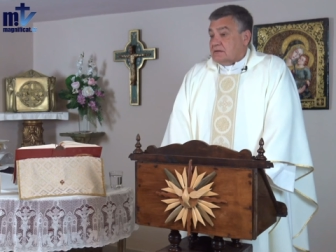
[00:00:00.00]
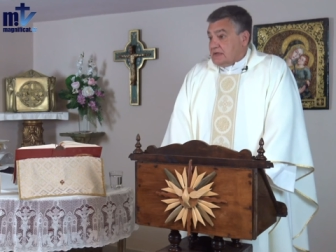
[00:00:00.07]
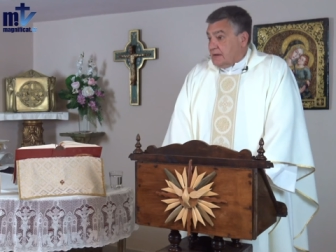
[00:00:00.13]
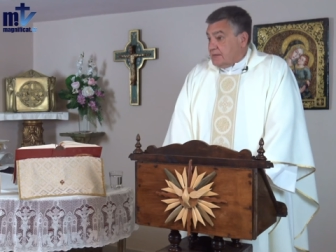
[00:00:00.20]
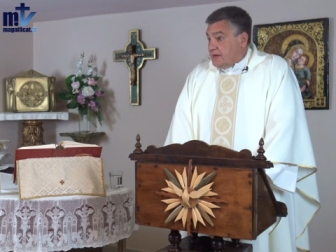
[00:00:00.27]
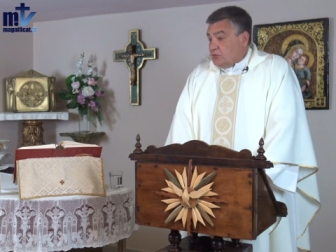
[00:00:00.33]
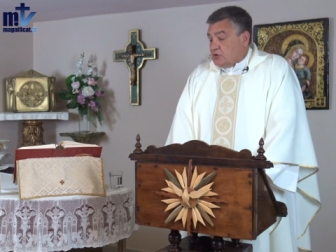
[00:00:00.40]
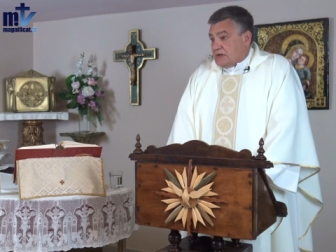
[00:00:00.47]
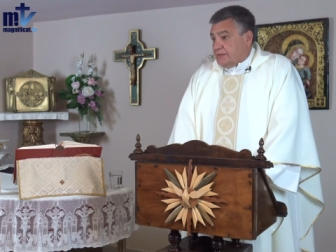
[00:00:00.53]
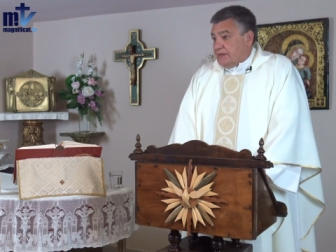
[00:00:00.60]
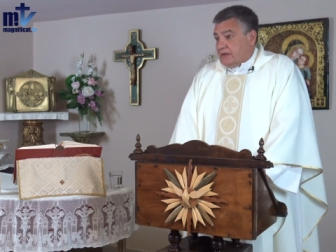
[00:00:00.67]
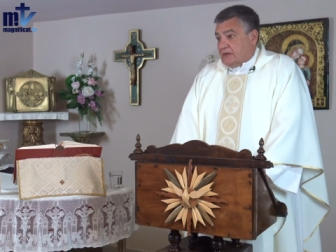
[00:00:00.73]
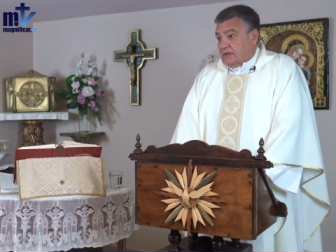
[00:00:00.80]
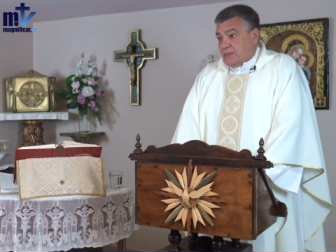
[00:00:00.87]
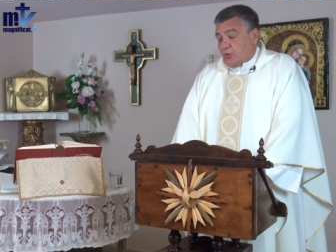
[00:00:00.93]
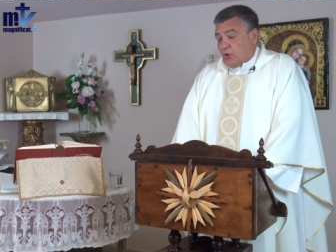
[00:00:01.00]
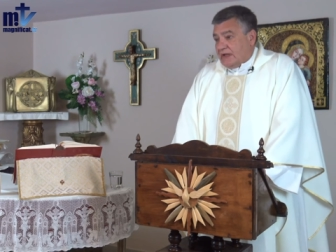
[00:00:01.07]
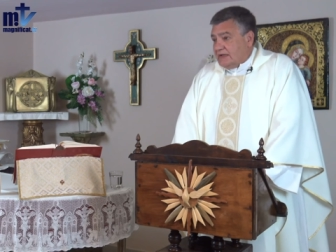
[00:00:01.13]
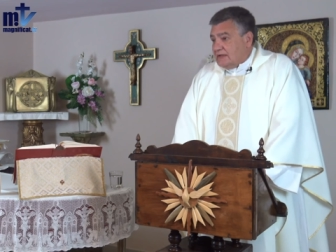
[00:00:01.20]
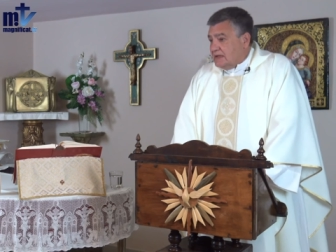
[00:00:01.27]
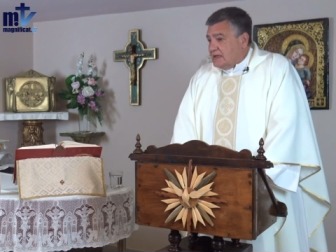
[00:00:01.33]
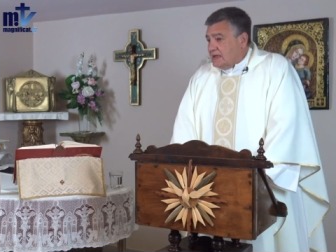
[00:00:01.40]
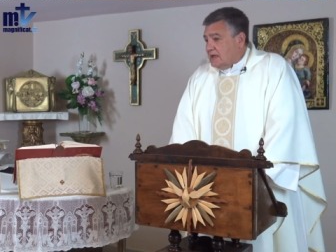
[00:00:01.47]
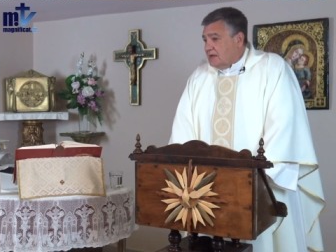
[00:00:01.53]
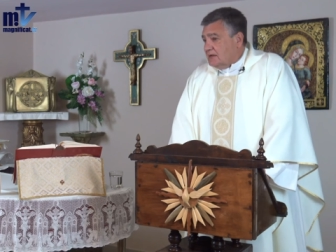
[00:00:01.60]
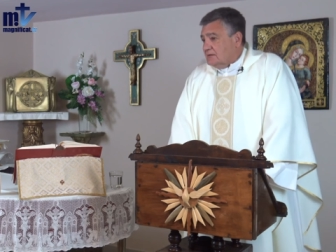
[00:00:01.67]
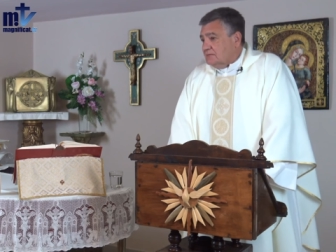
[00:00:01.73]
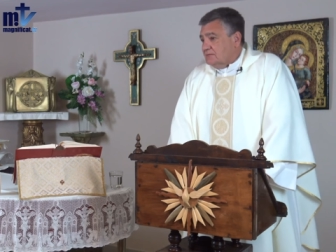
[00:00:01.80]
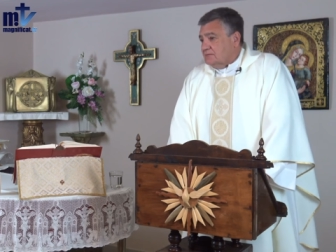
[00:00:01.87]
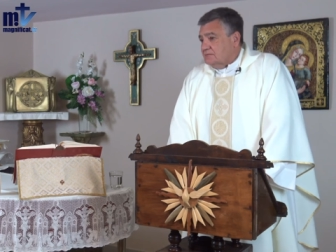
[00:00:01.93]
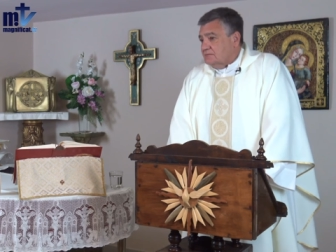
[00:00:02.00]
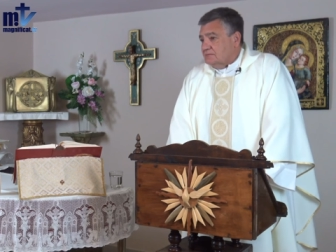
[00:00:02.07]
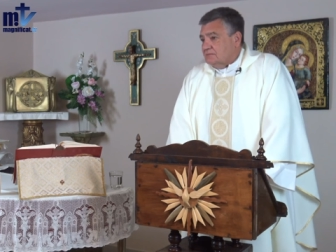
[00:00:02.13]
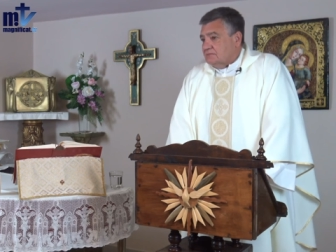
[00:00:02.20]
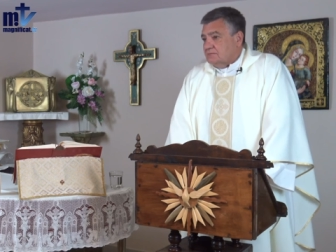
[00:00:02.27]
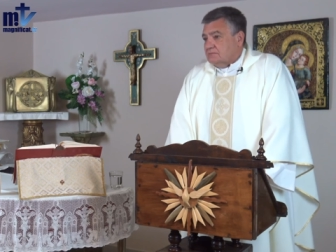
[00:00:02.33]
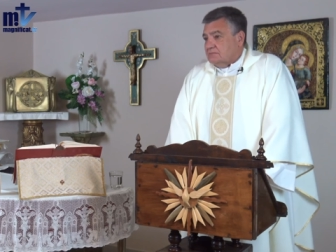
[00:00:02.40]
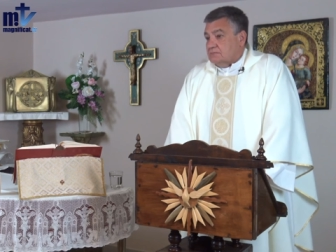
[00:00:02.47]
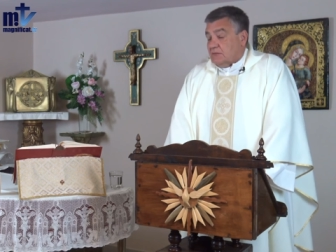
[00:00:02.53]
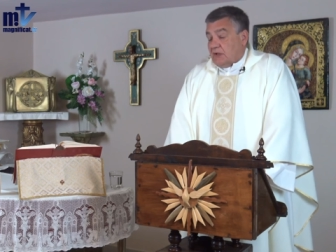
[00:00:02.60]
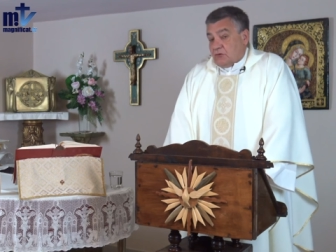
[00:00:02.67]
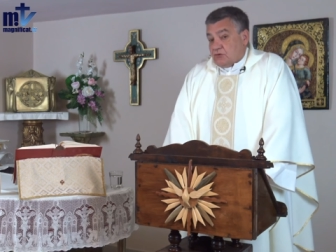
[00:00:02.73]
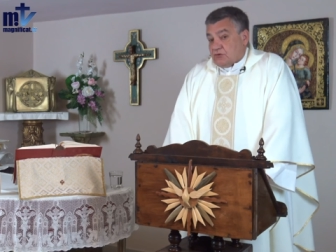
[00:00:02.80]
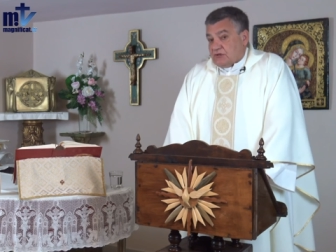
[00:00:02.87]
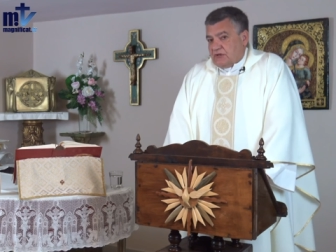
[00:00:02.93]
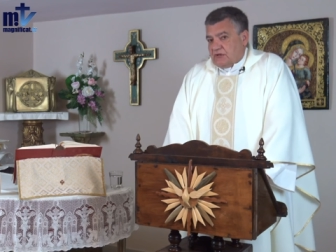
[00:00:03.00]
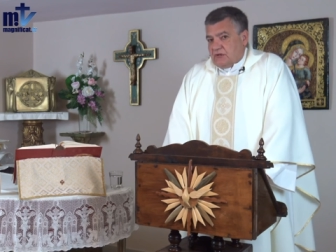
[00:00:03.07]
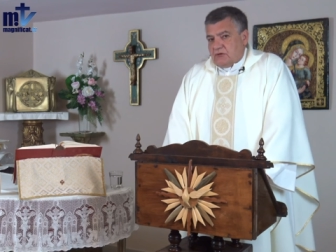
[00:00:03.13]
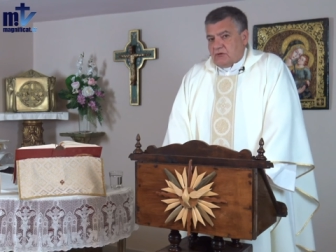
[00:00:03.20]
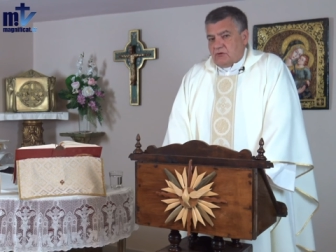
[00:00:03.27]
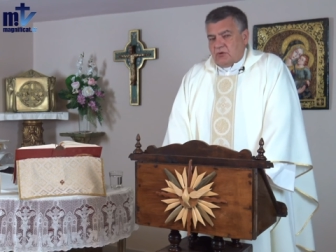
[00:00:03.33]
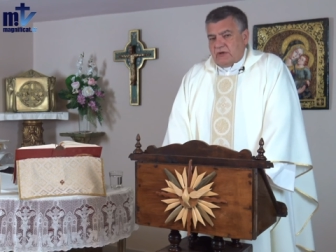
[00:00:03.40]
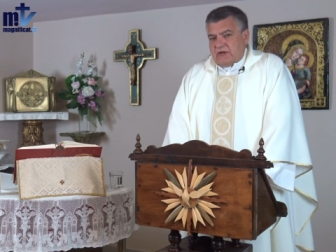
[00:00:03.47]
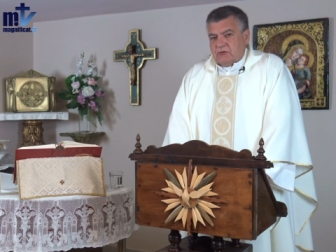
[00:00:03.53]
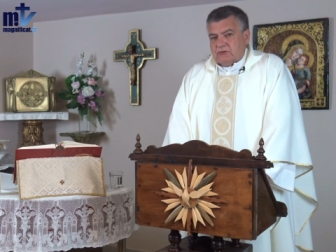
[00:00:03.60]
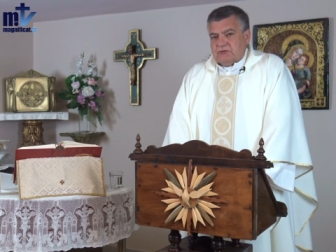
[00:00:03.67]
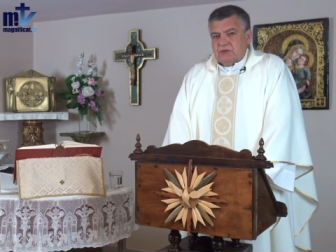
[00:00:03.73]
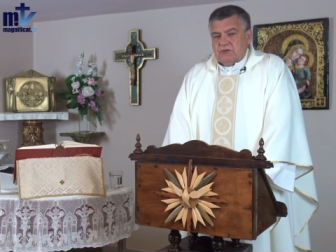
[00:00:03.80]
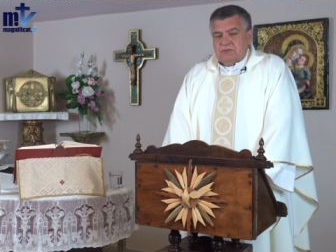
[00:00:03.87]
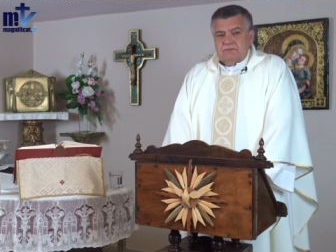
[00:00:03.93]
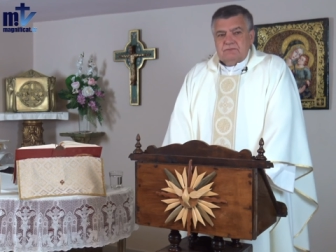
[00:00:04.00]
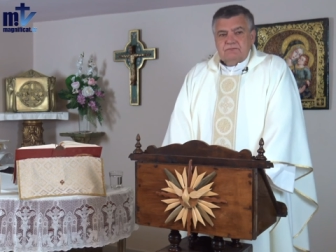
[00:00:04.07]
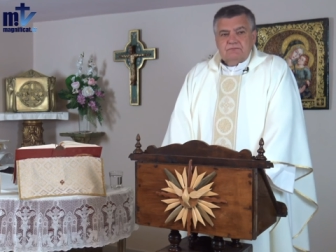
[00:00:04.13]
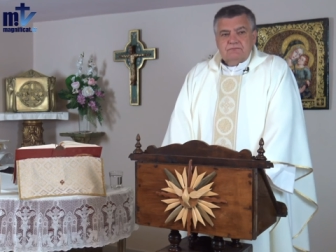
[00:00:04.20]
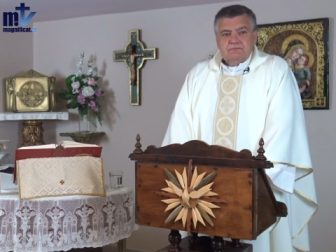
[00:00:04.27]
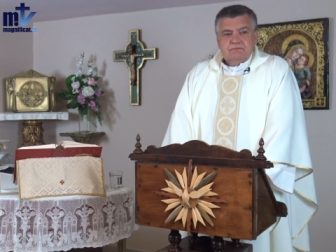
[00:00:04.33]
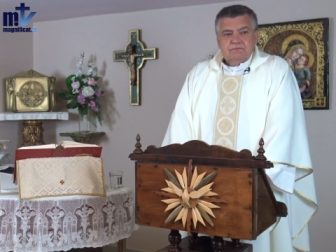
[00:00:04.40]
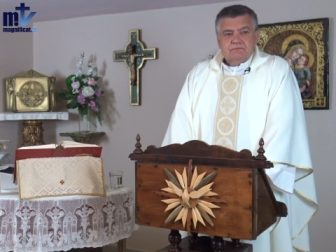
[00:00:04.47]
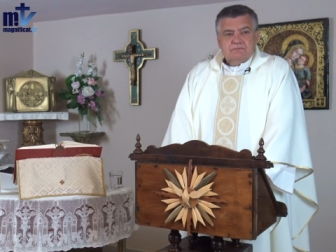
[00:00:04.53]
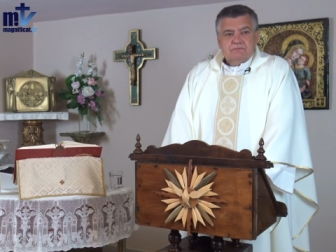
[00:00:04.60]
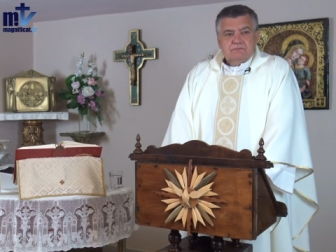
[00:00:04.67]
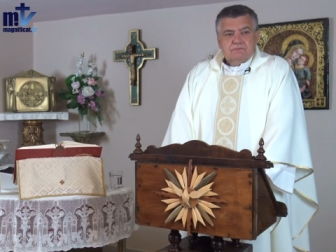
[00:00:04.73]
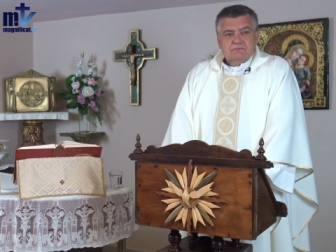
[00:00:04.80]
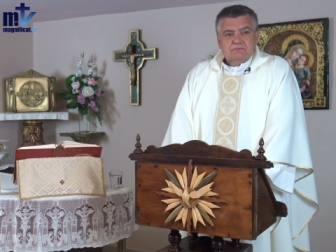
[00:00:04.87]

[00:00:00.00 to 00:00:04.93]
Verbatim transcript: They often talk about politi politics in one sense or another,